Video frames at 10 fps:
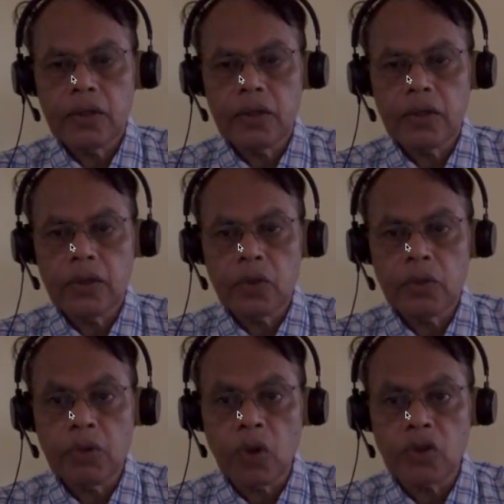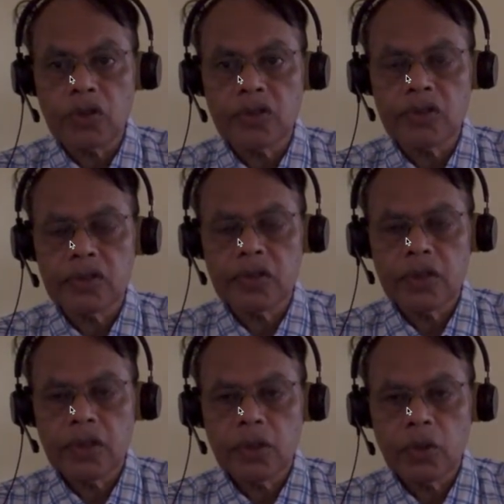tuberosa
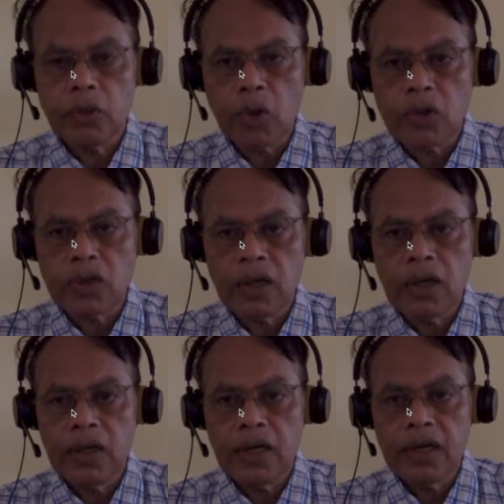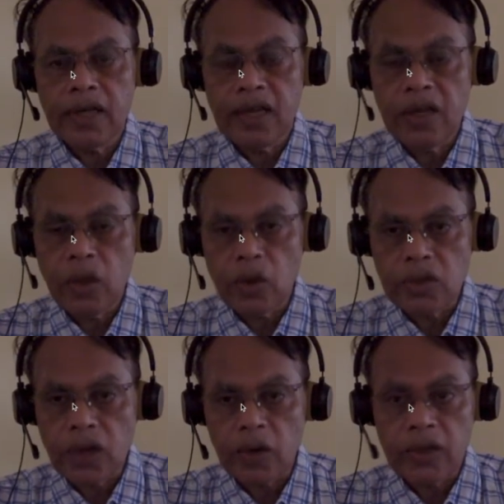
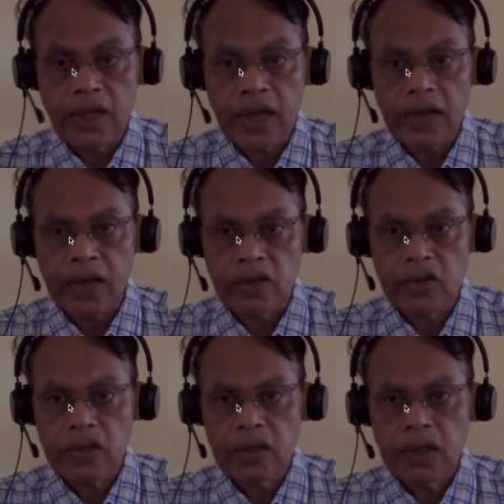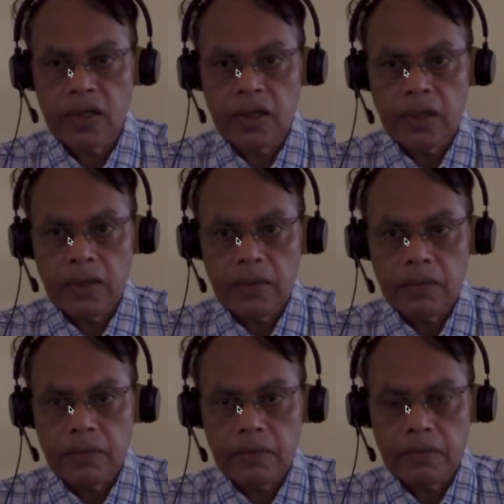tendinosa, or the tendons.
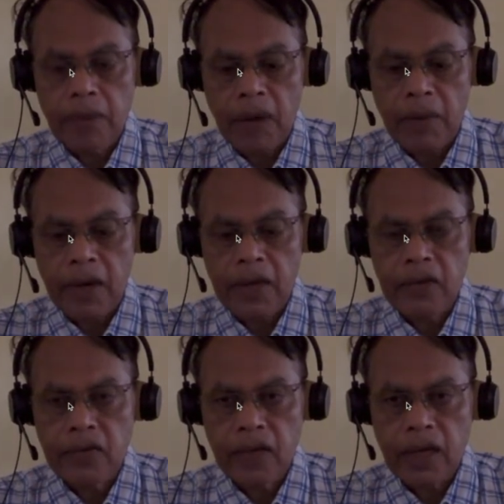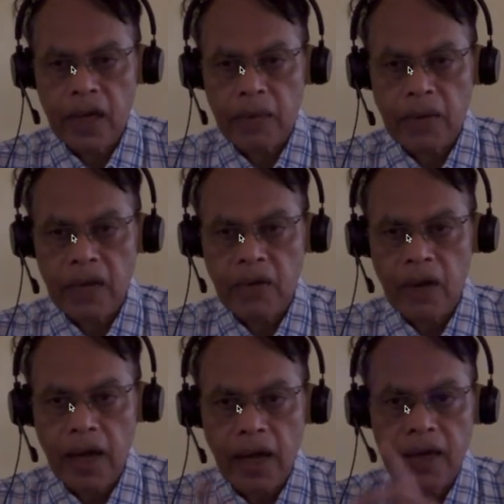Palmaris, eruptiva,
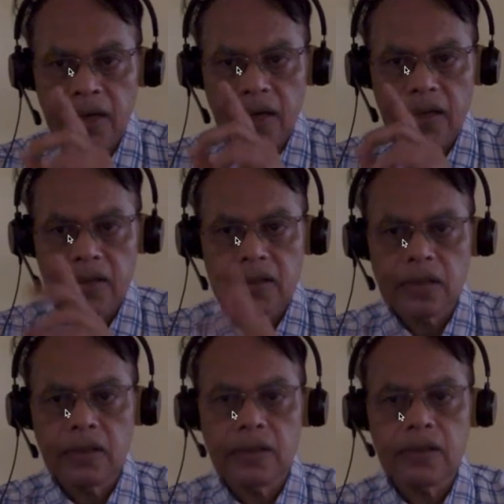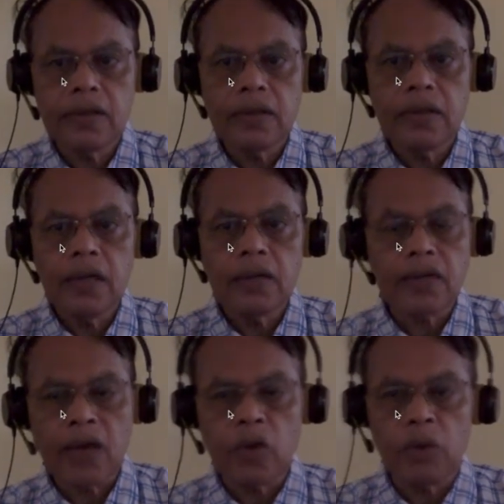and
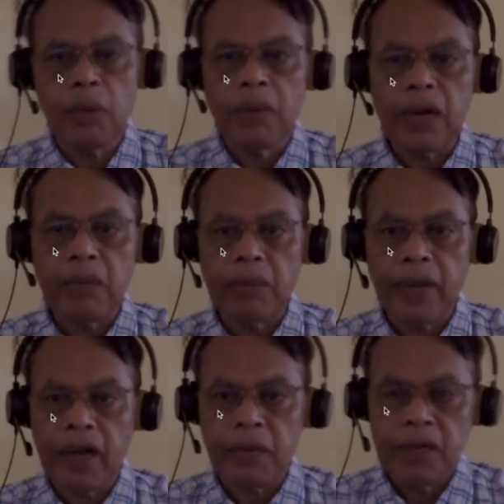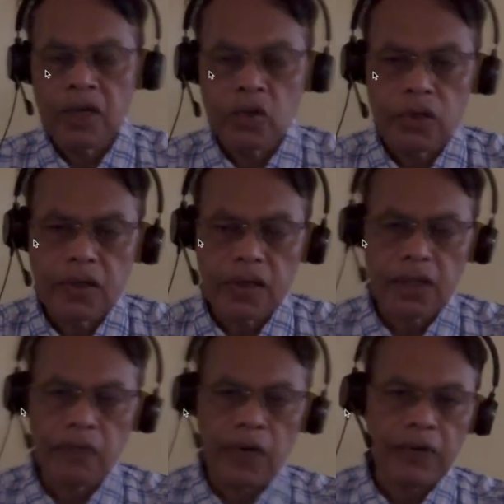Xanthoma palpebrarum. So these are the
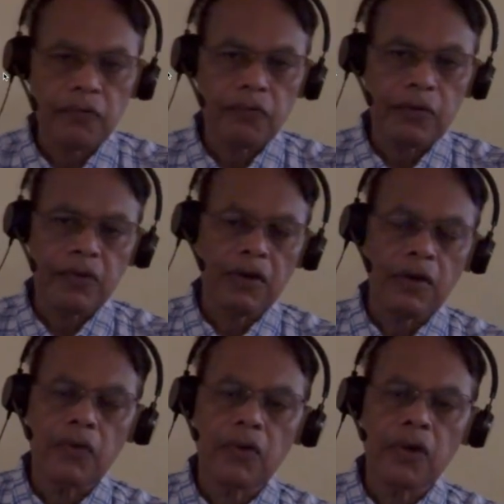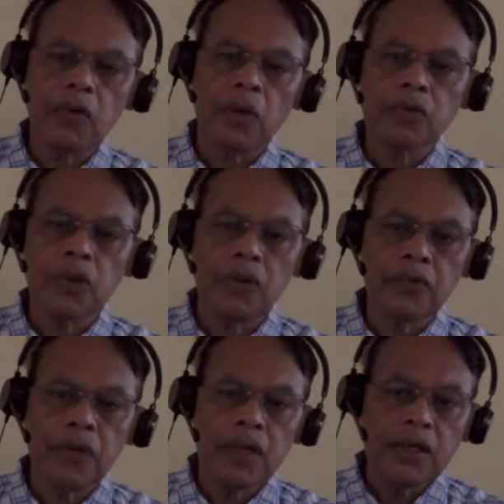5 different forms of
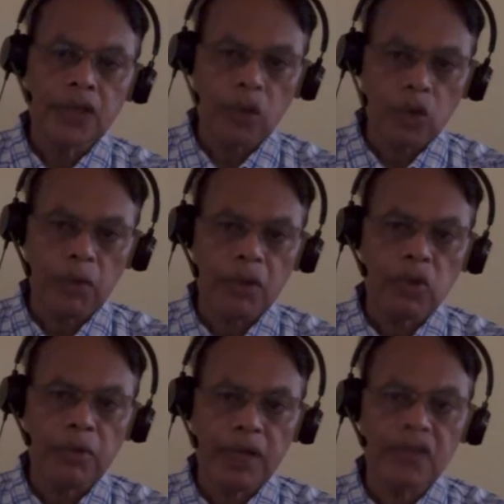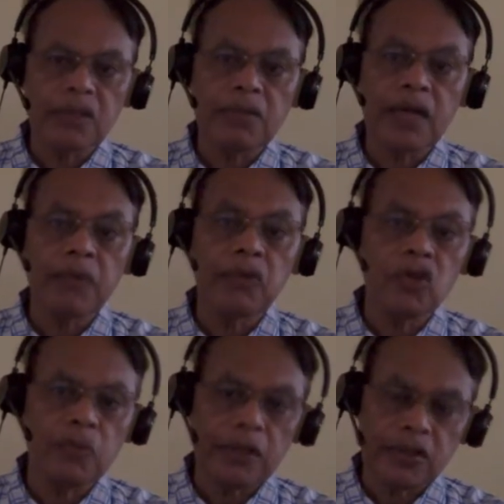xanthomas you may get sometimes in
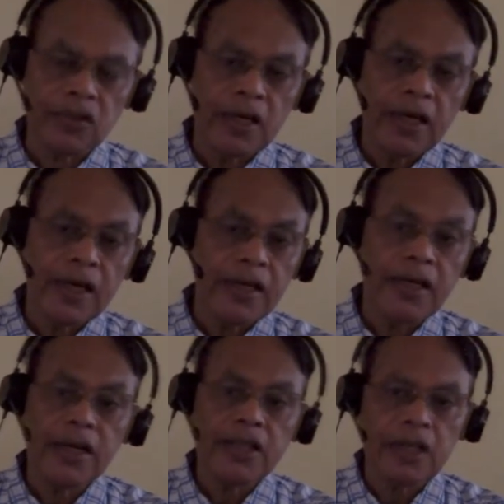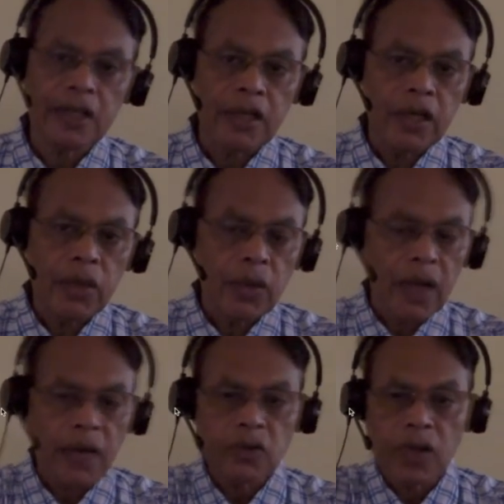these patients. In addition, you can
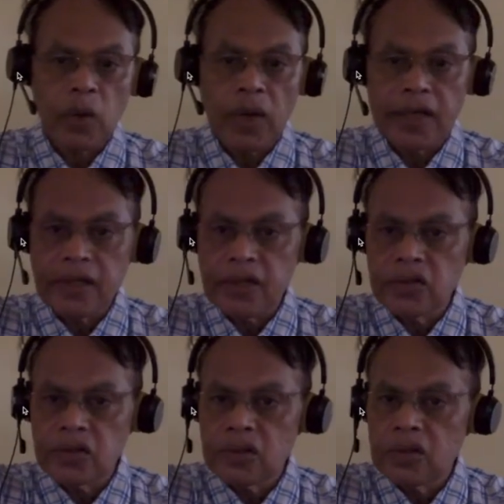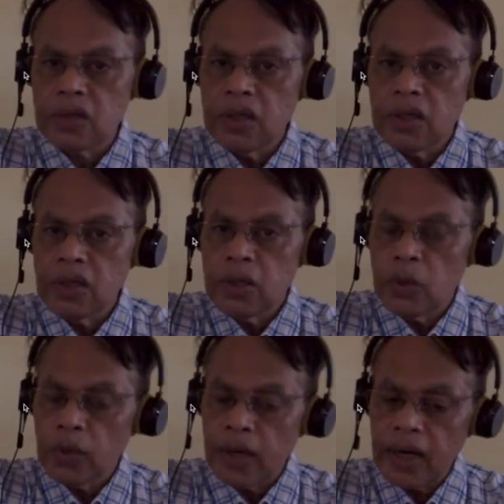have cellulitis, you
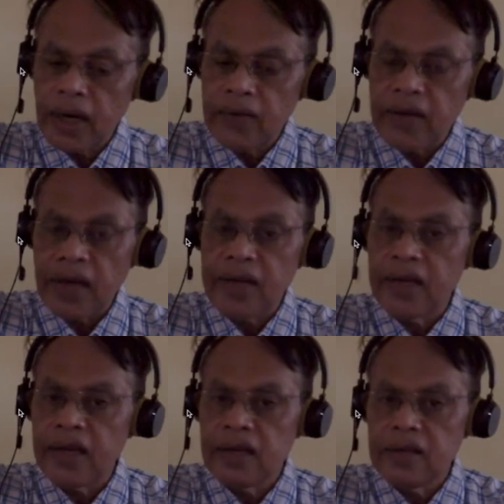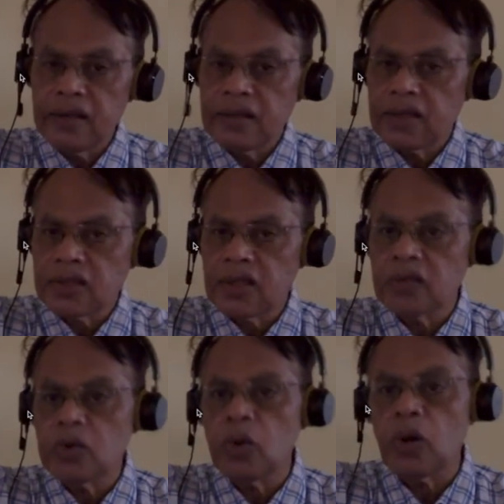can have gangrene, such things
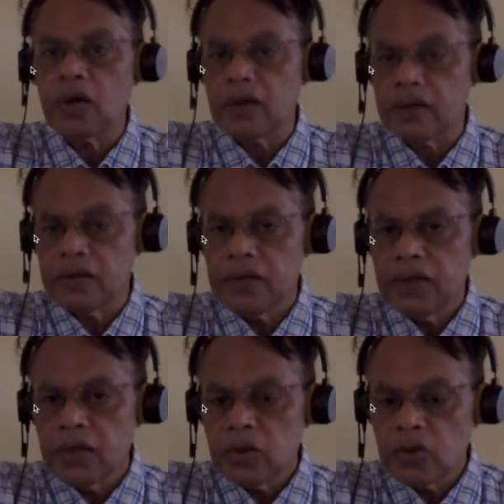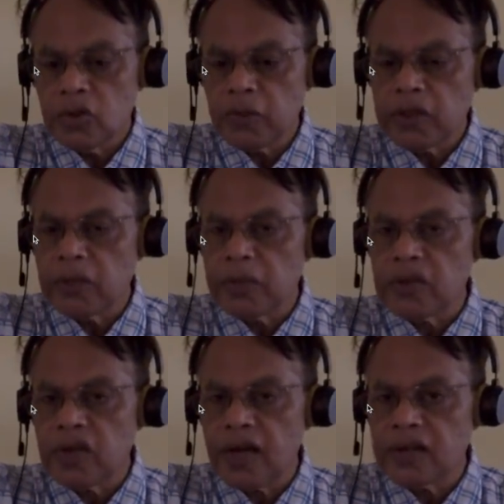do occur. So this patient
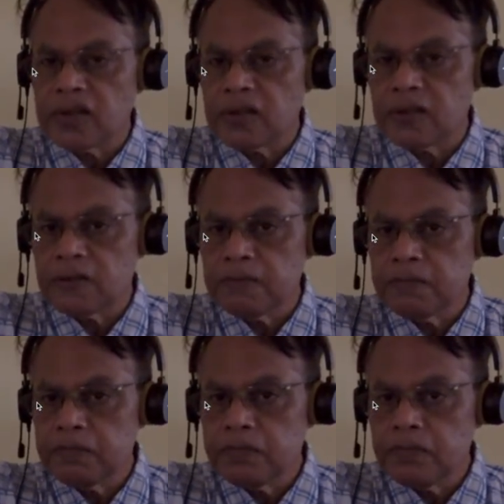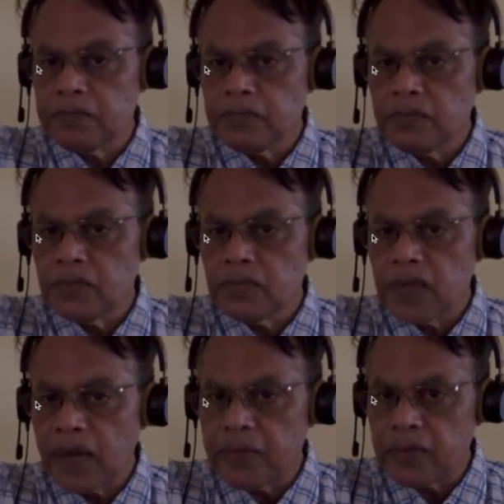presented as
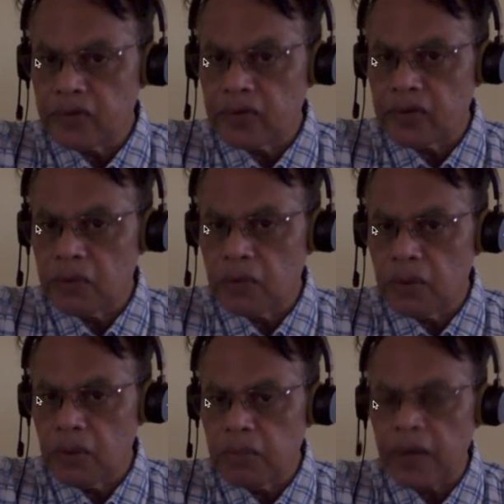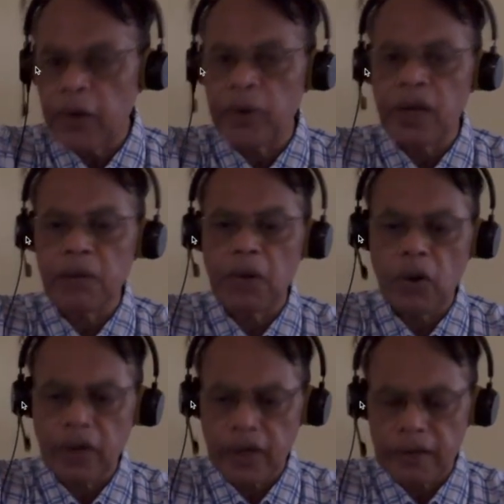abscesses. Pyoderma.
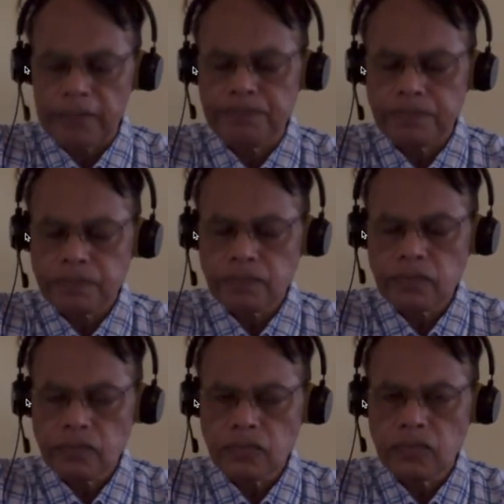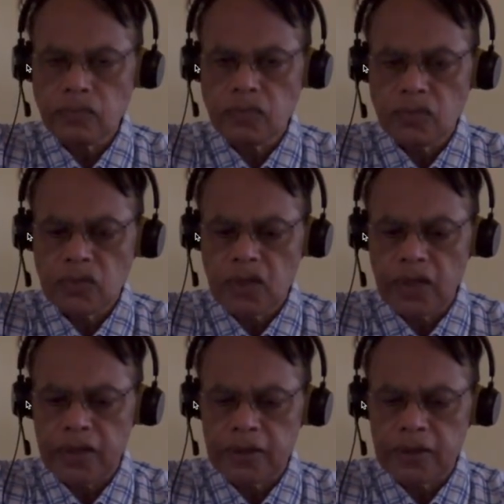Okay. Then